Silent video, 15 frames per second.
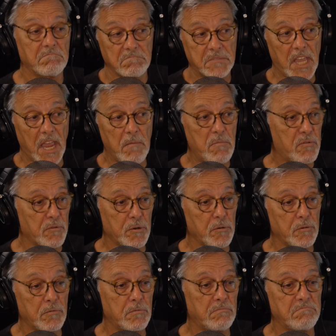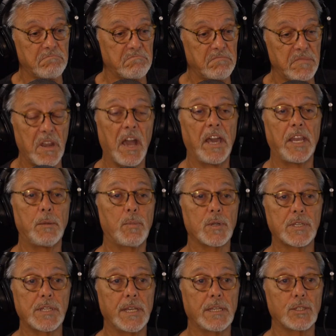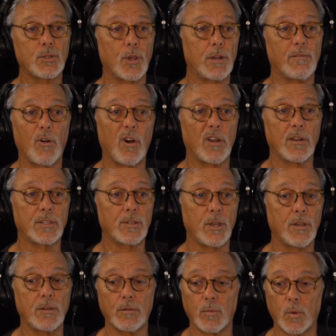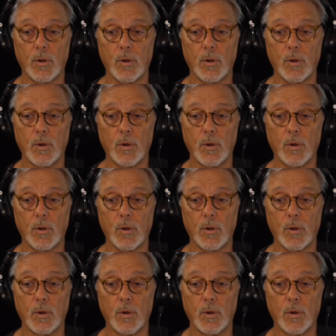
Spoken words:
came through 90% sort of on its own,